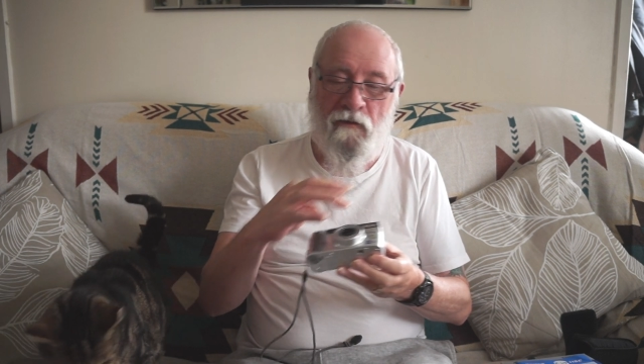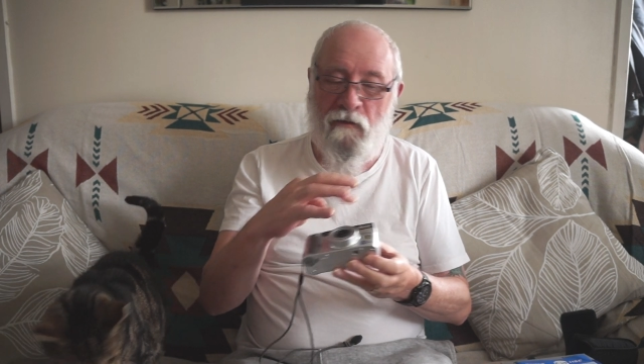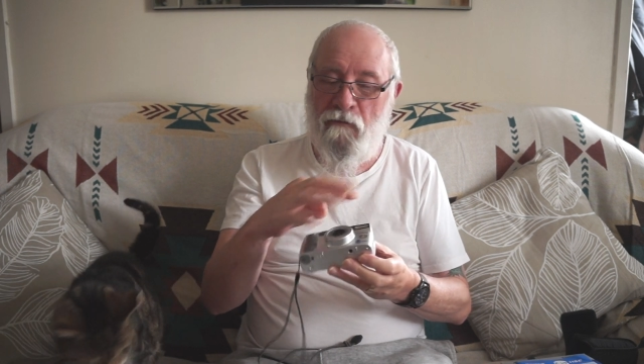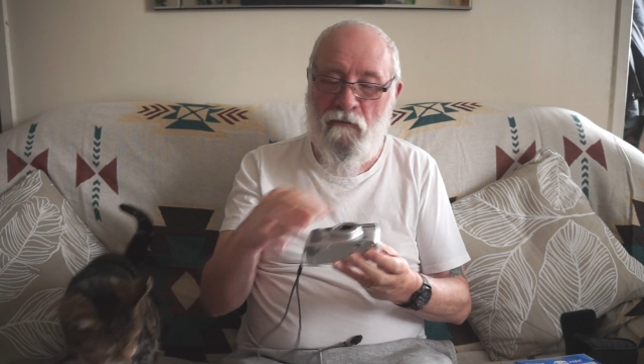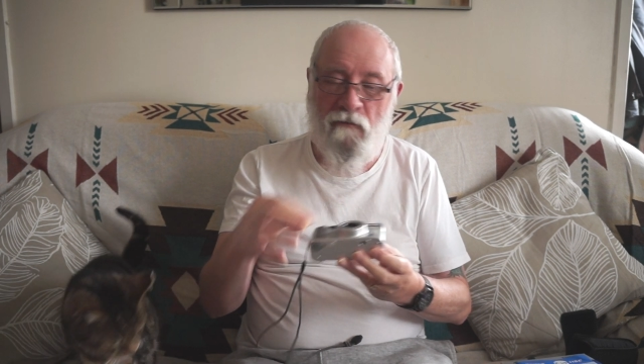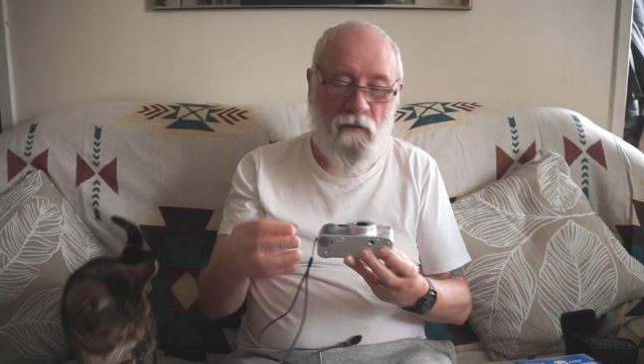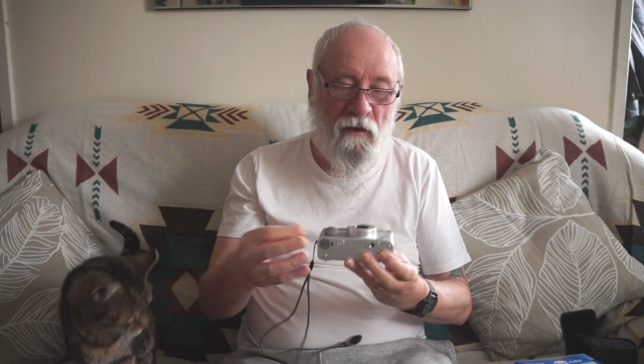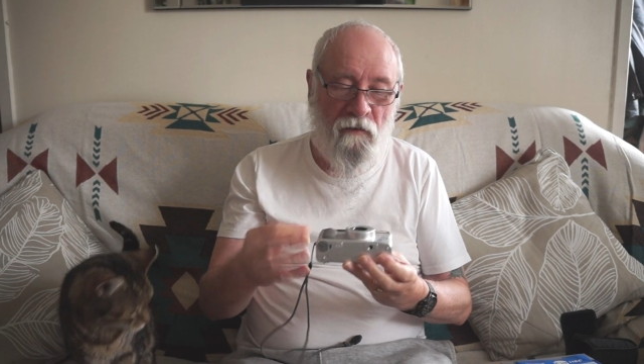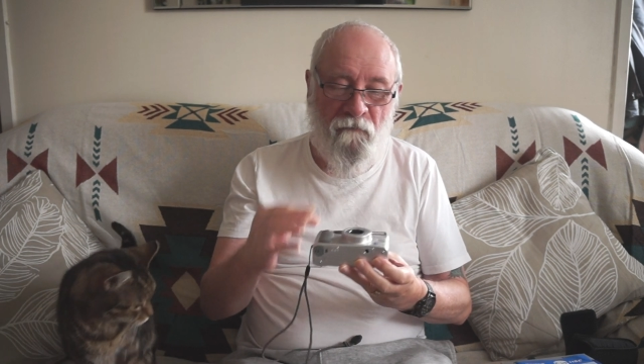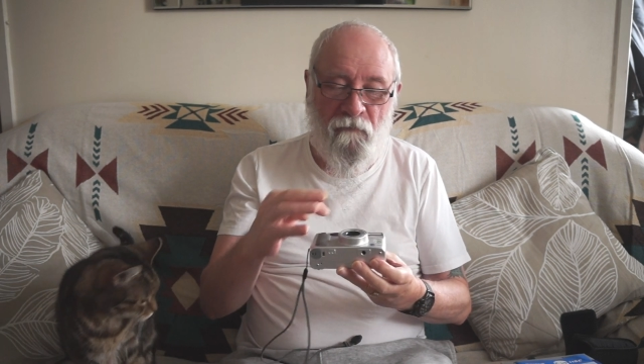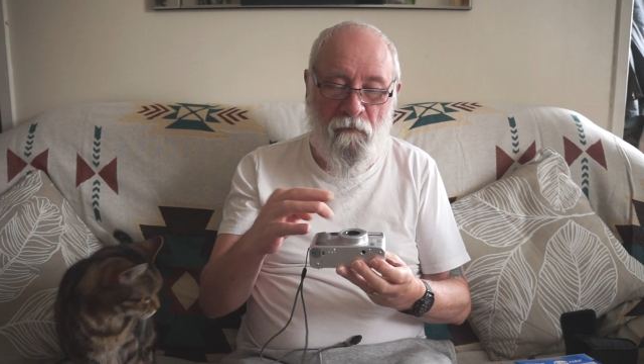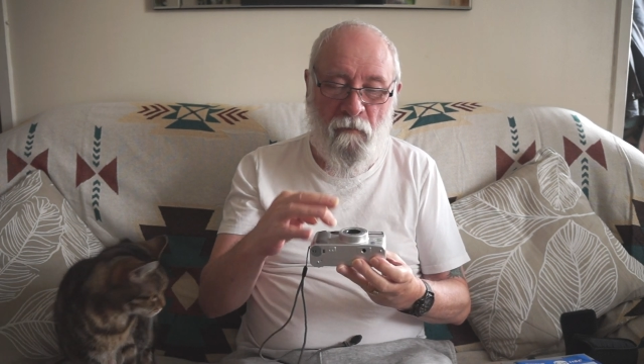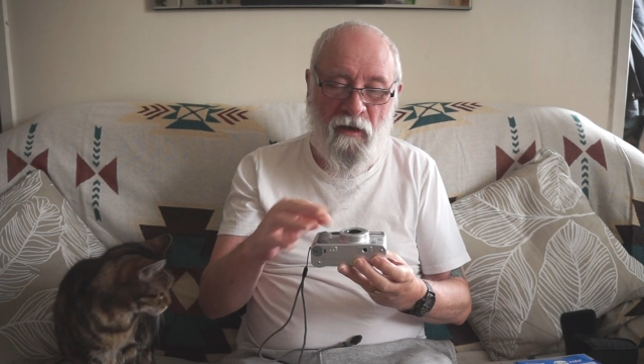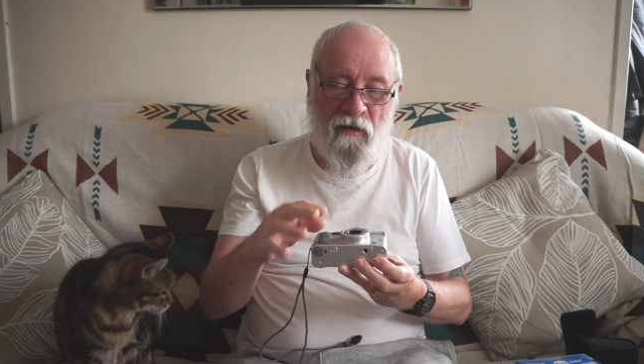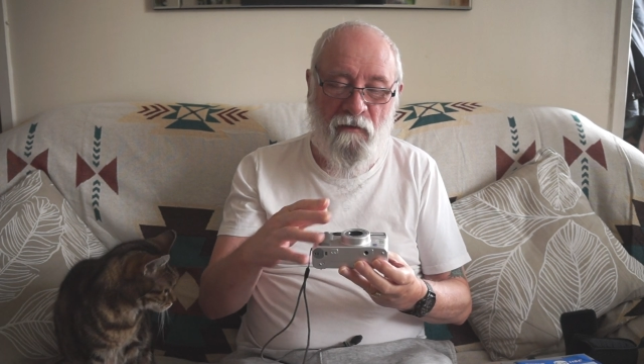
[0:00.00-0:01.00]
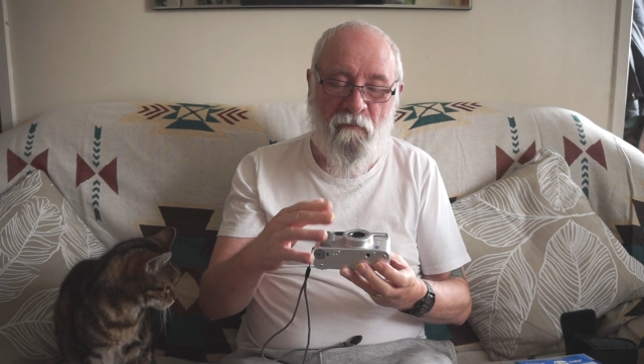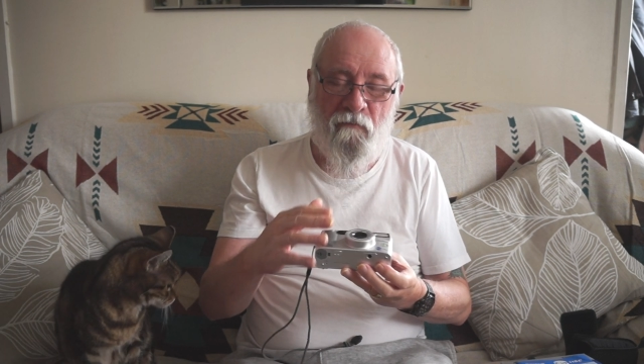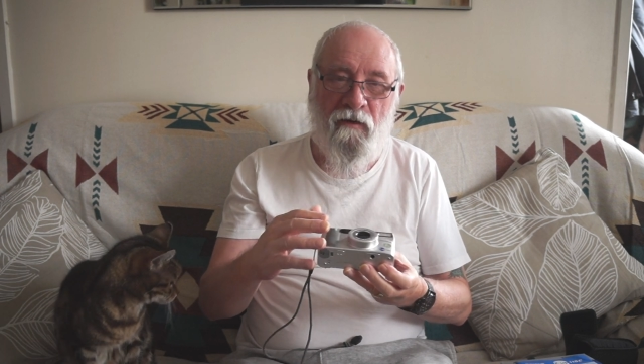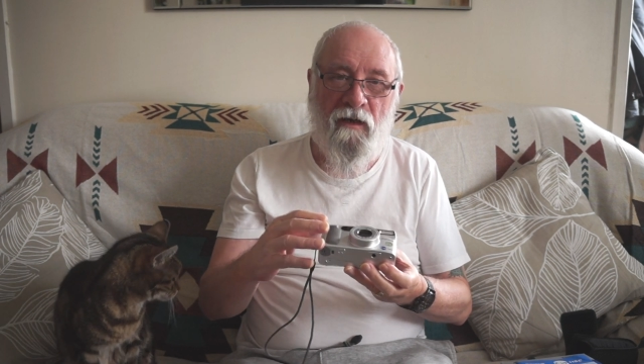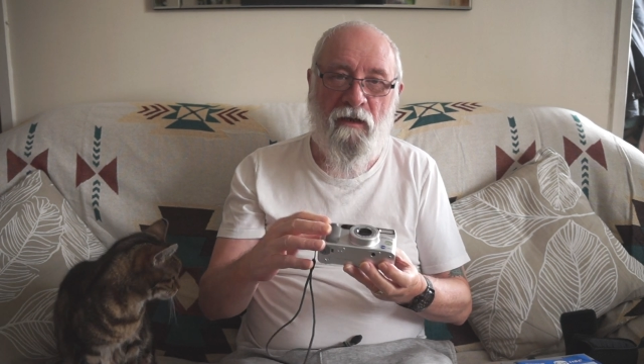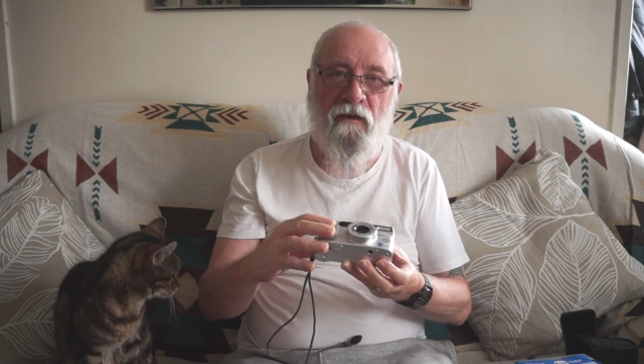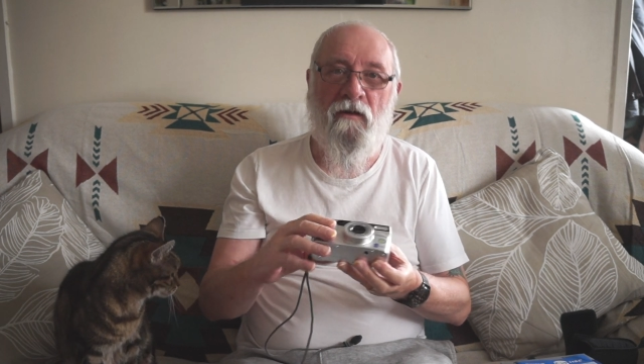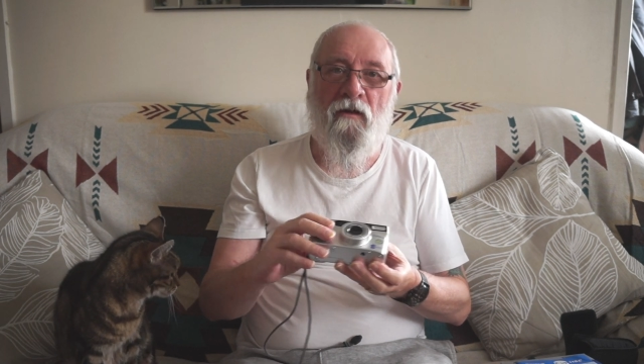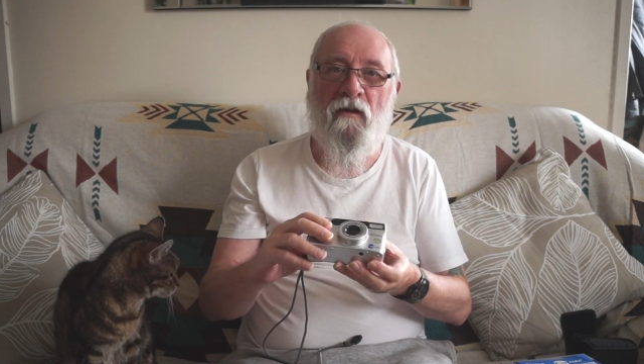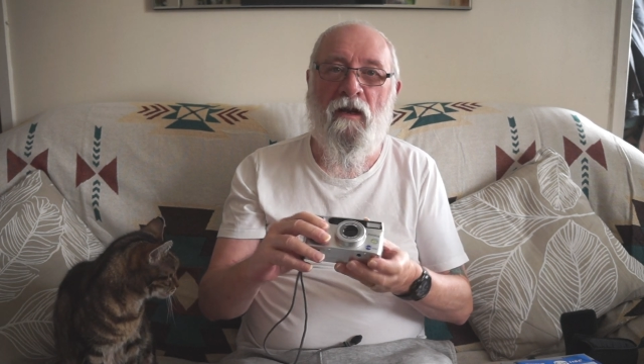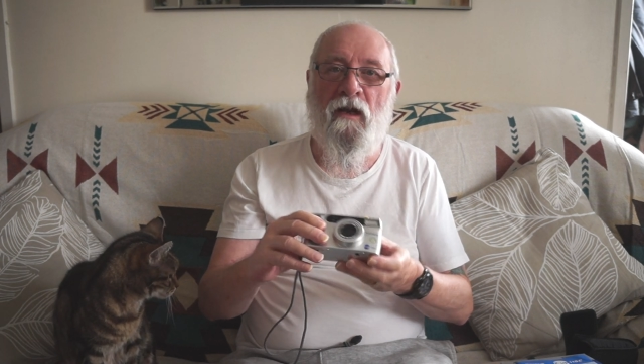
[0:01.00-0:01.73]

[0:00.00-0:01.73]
no information printed on the